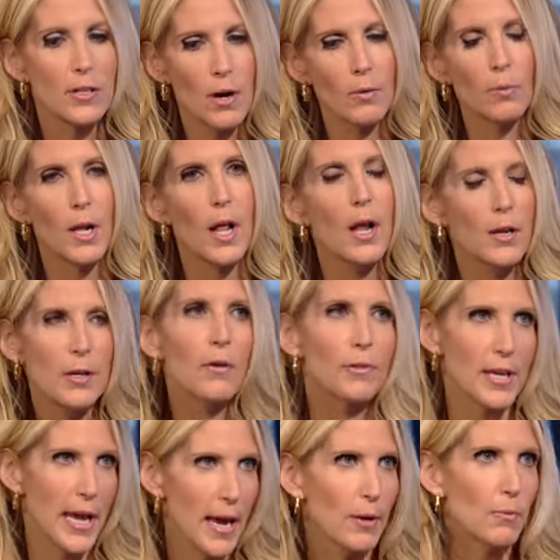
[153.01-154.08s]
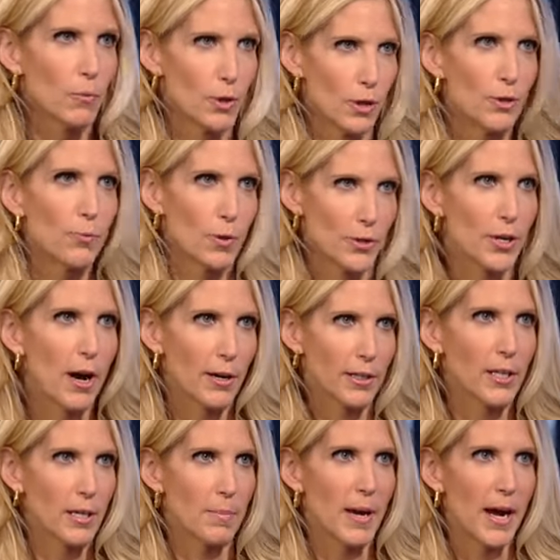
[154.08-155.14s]
No, the N-word we're
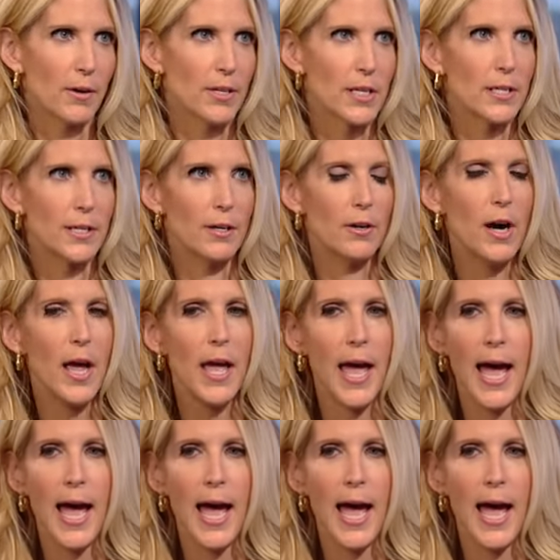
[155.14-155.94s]
talking about here.